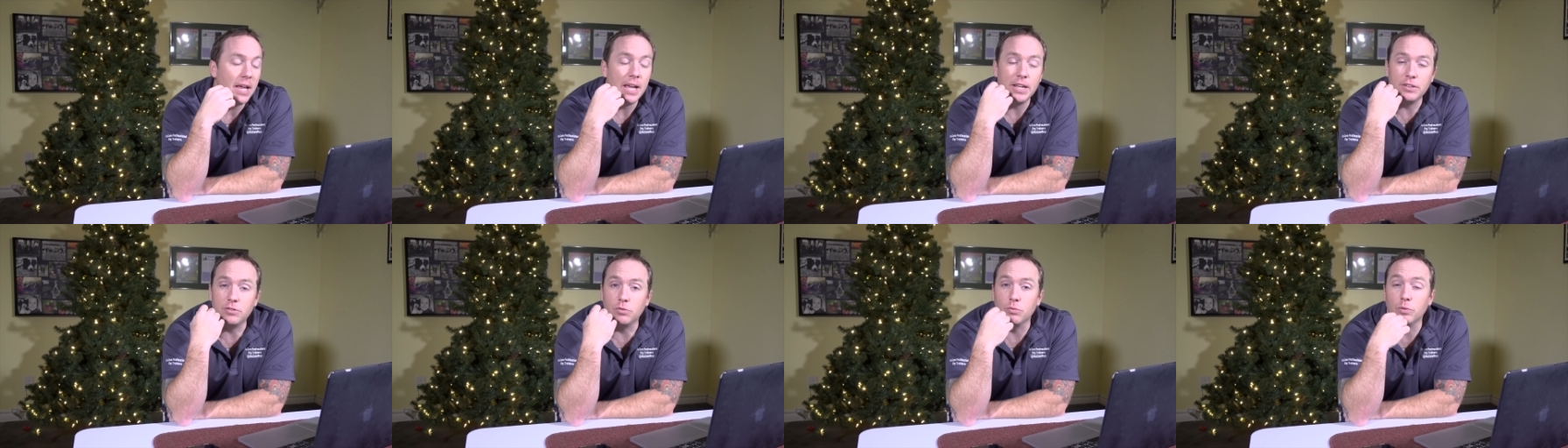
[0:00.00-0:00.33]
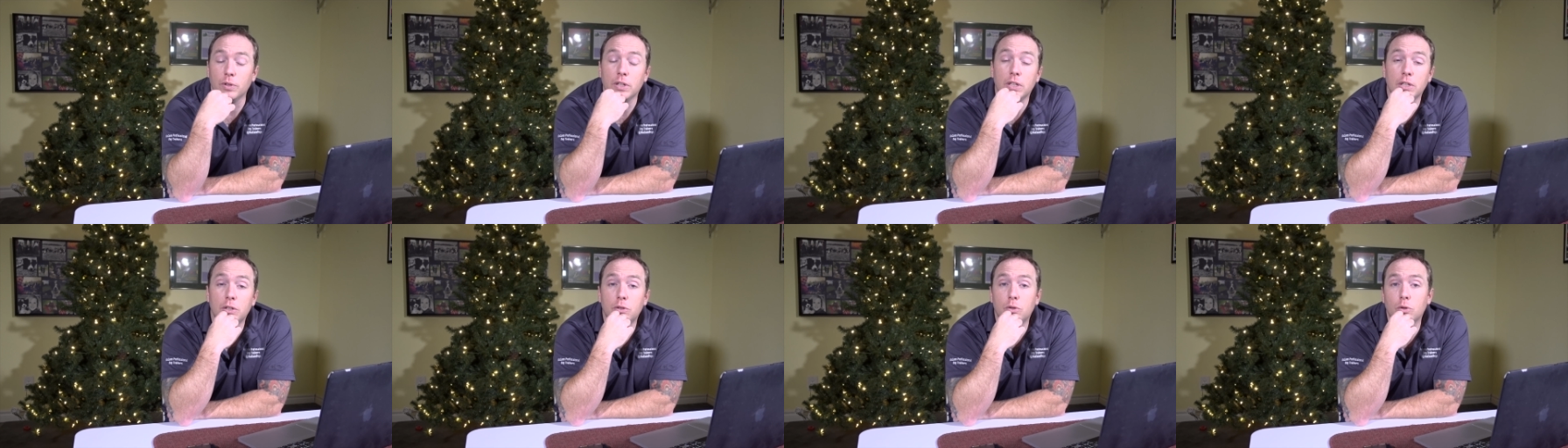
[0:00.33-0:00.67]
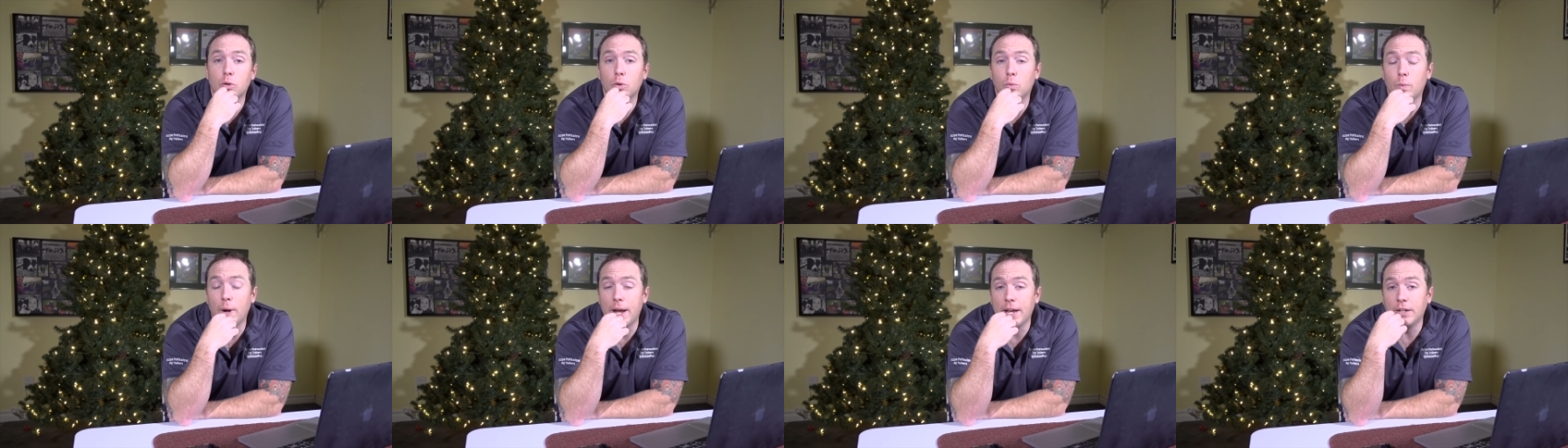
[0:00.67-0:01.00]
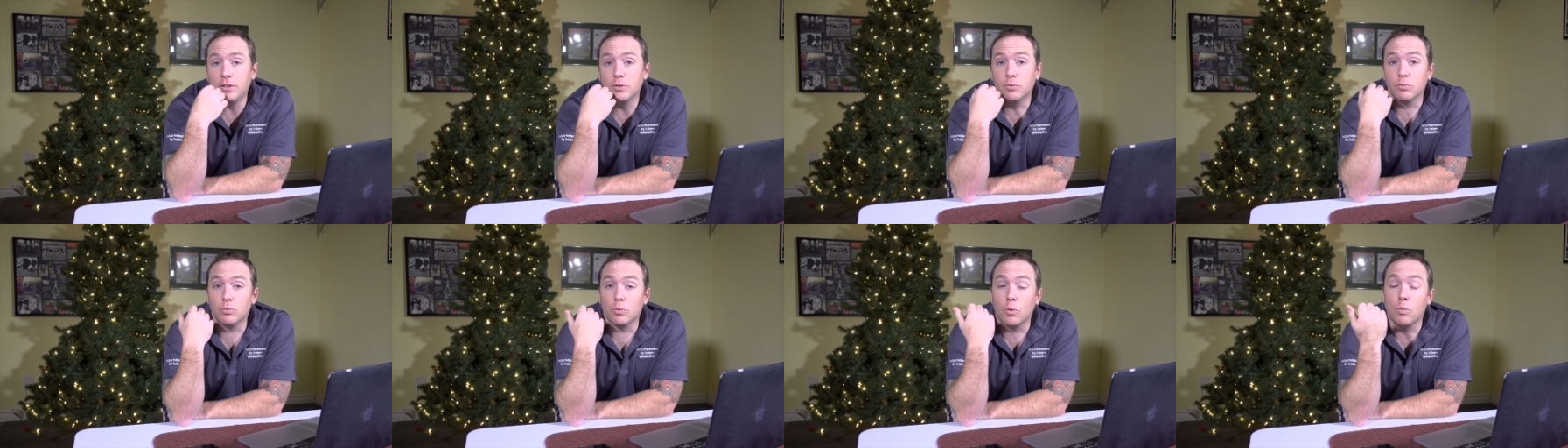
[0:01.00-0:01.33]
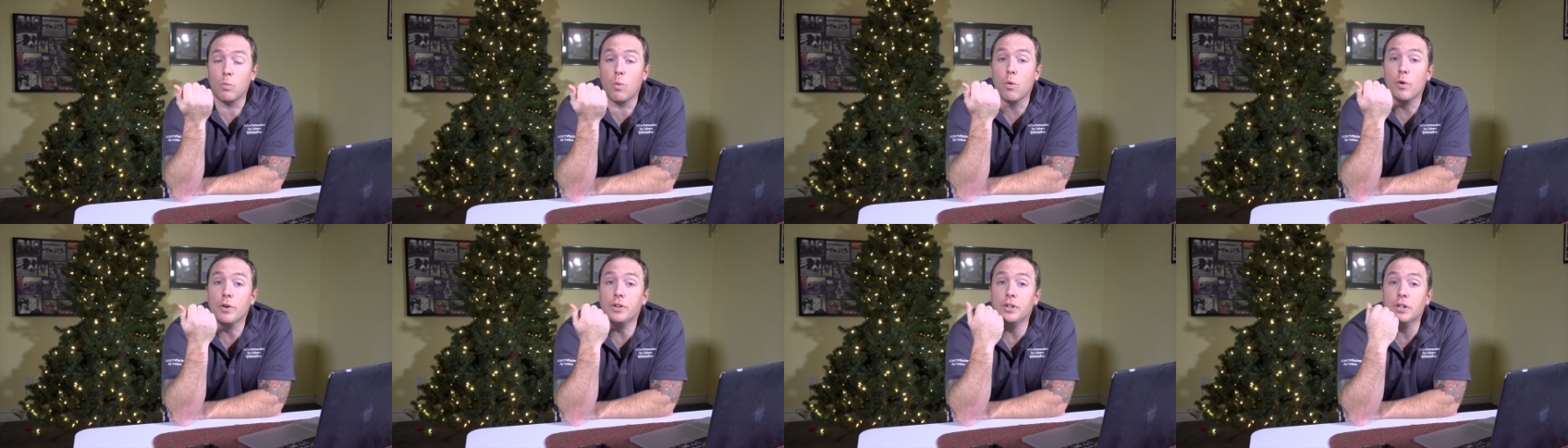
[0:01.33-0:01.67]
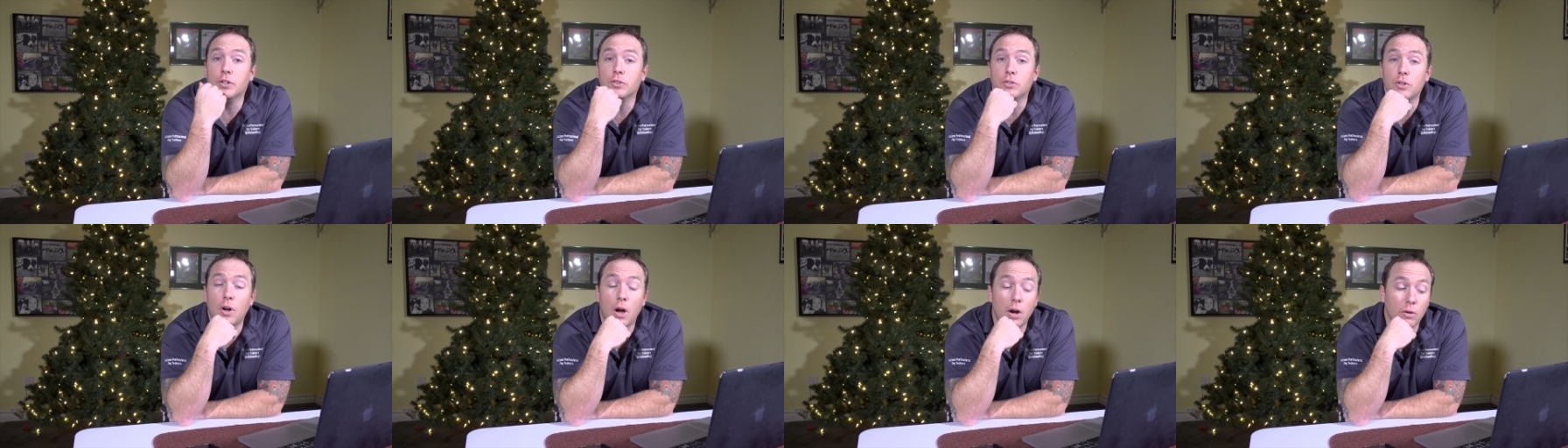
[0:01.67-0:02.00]
it's a really cool way to reward
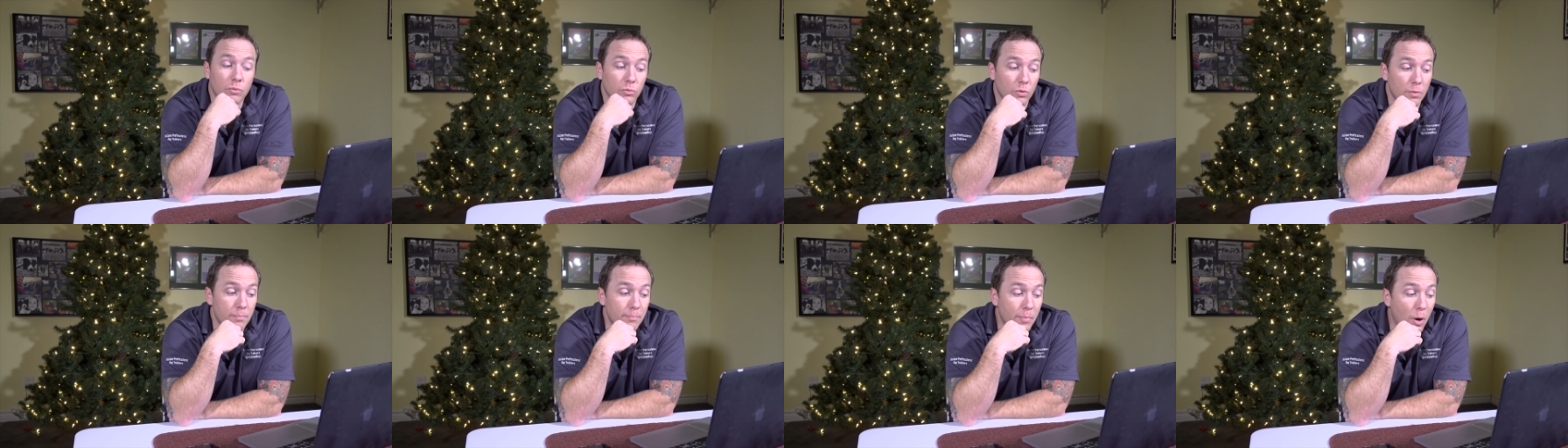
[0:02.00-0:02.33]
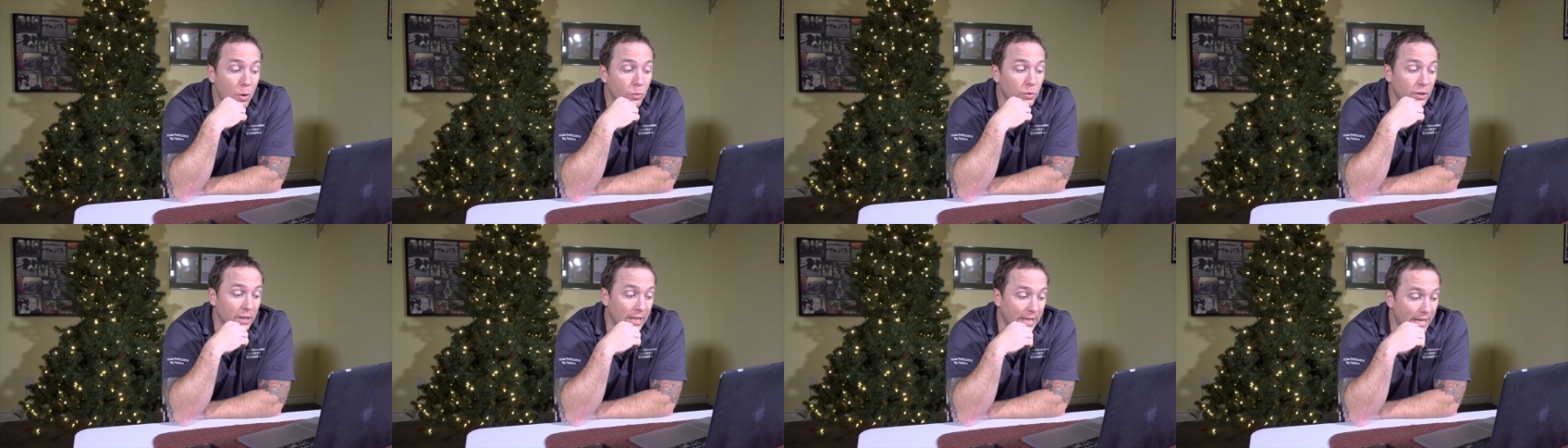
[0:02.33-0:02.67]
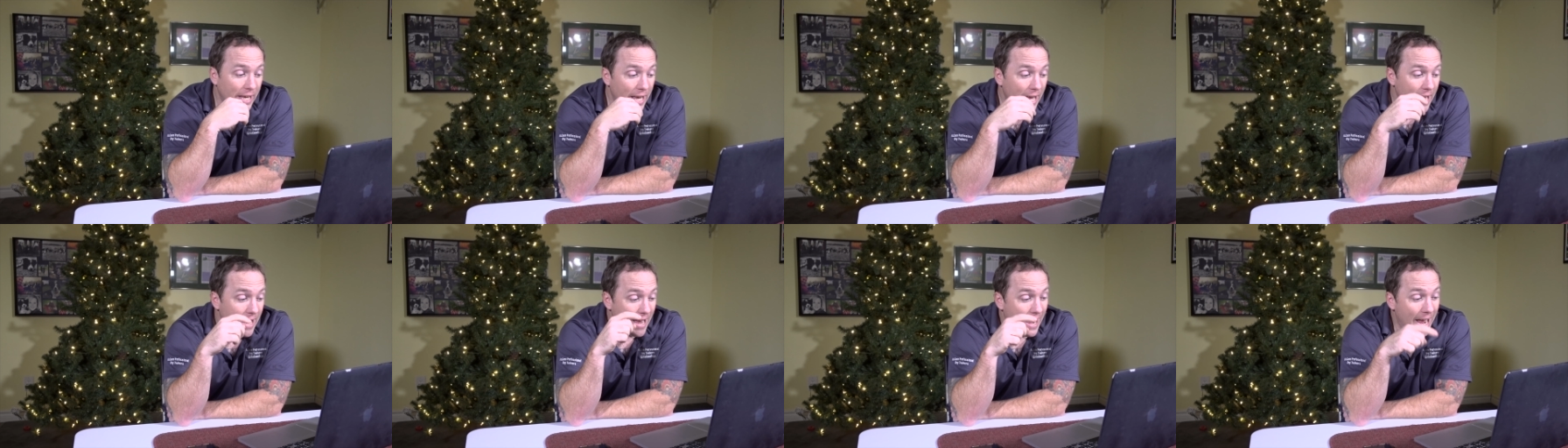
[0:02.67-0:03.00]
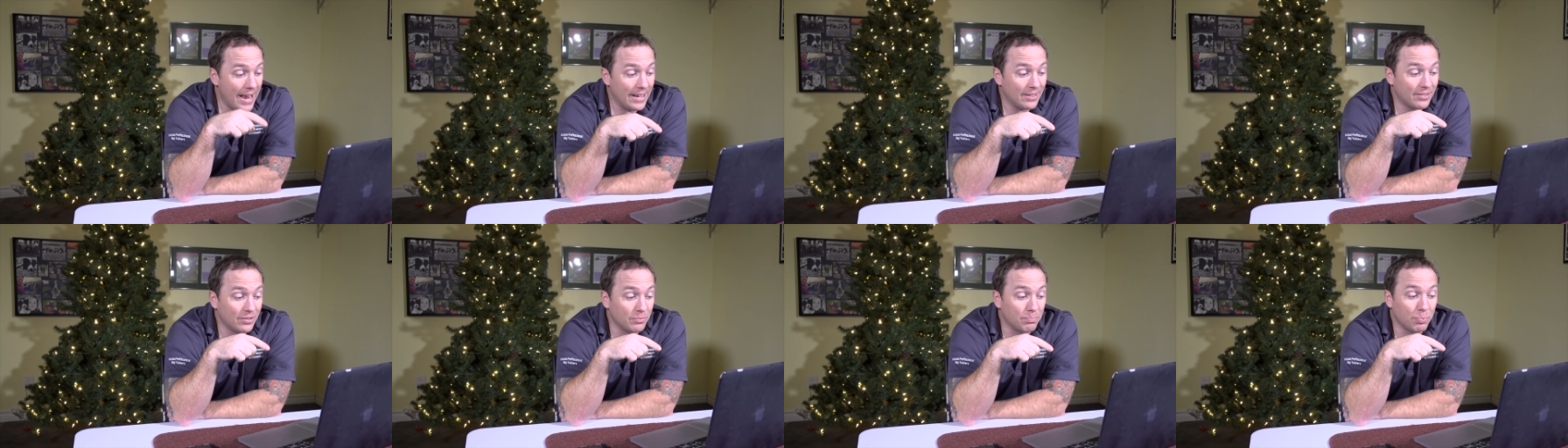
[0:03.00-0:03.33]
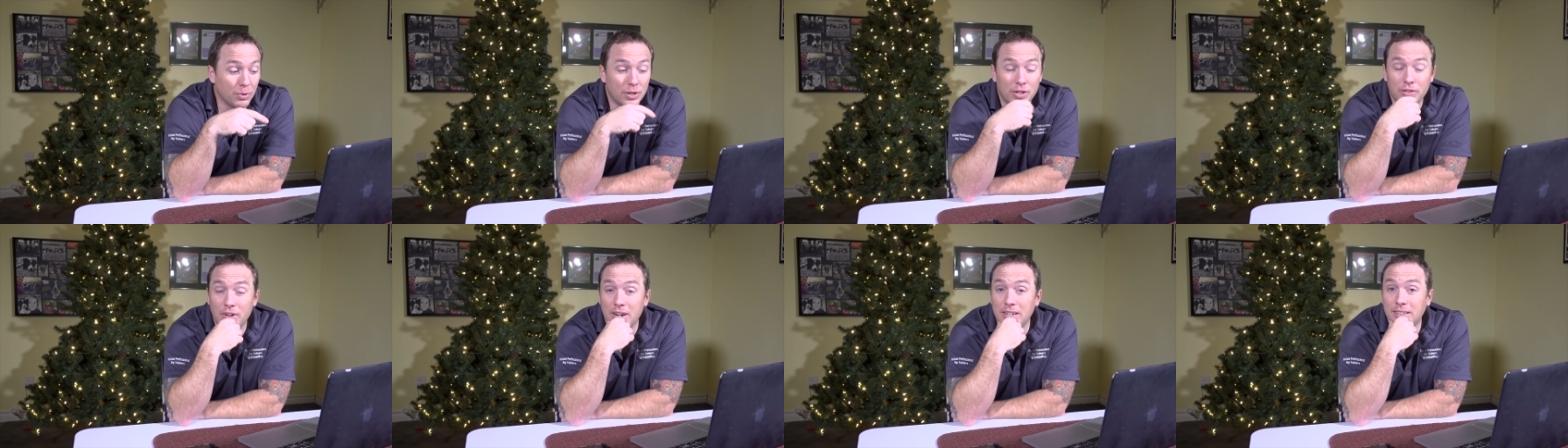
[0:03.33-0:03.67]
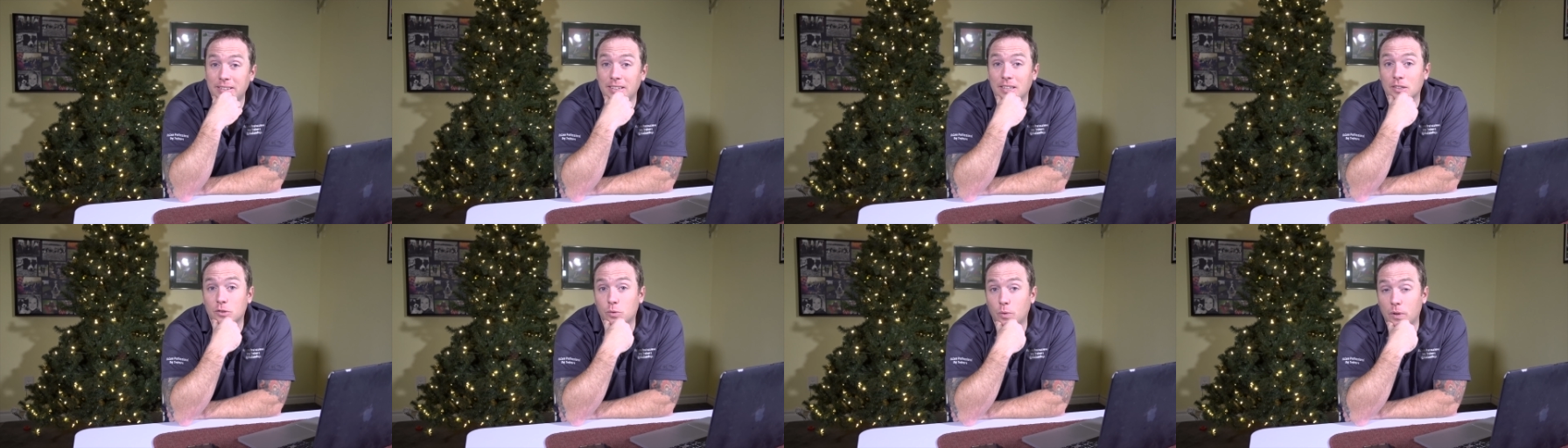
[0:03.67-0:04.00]
your dog remotely, and it's a pretty great
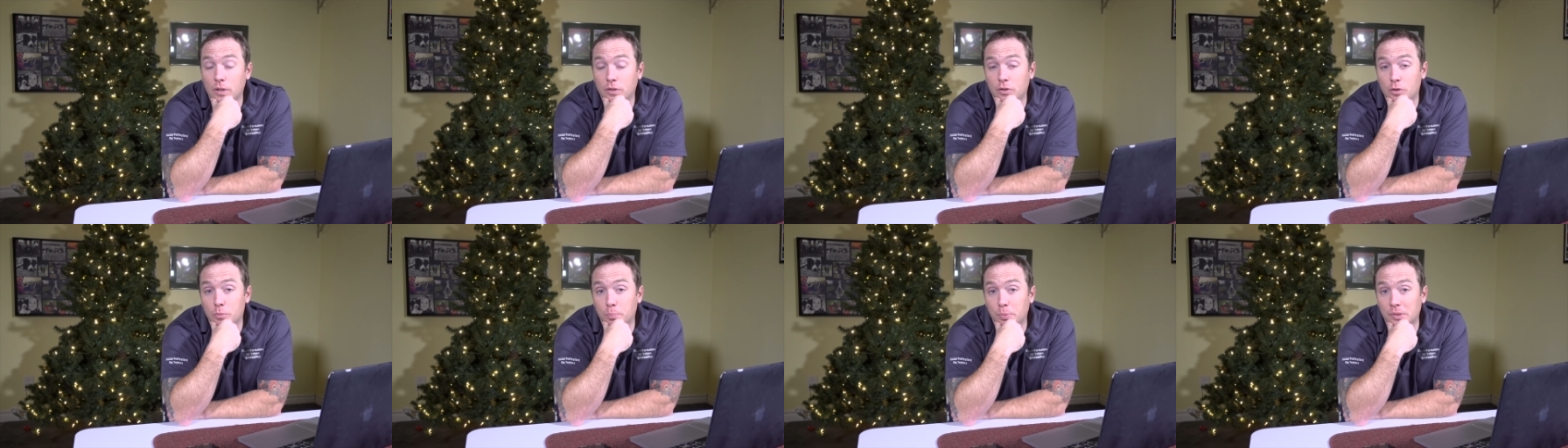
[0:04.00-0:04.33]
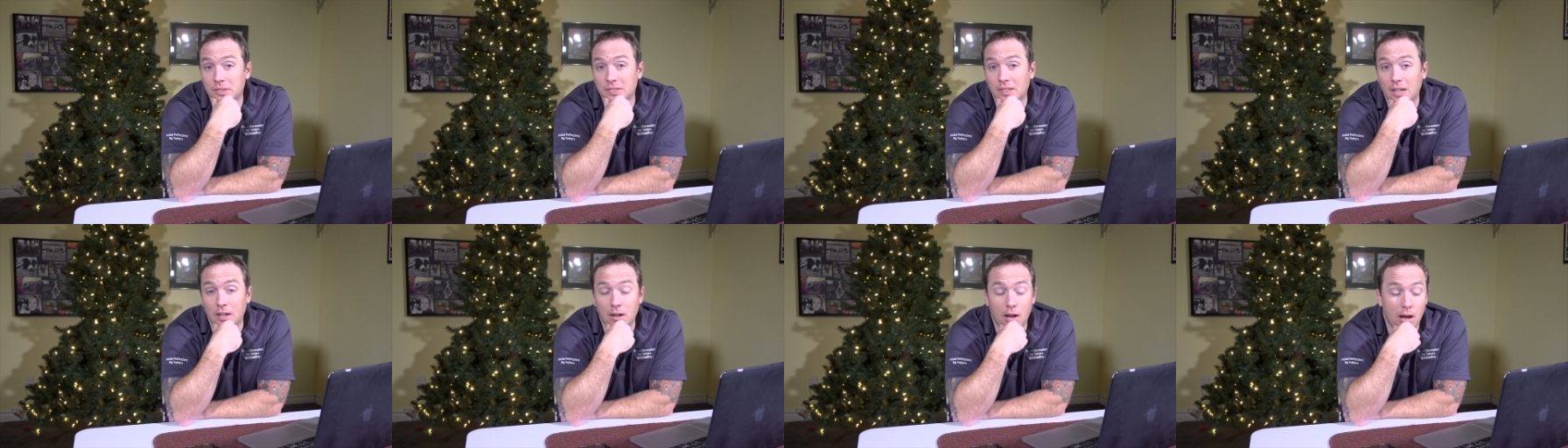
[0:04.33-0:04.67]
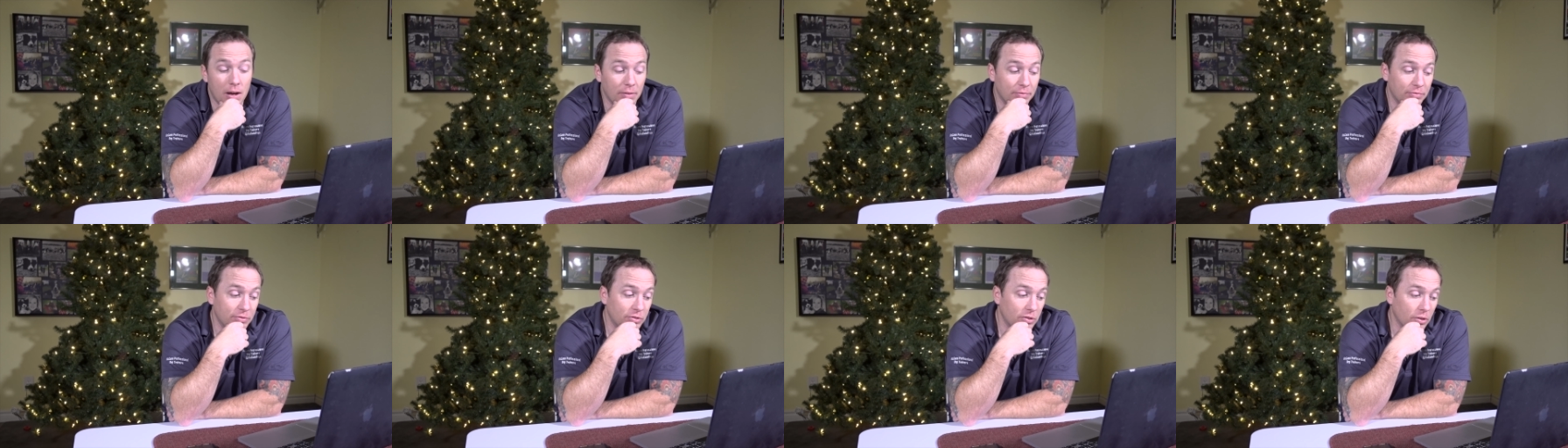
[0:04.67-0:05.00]
deal, 22% off.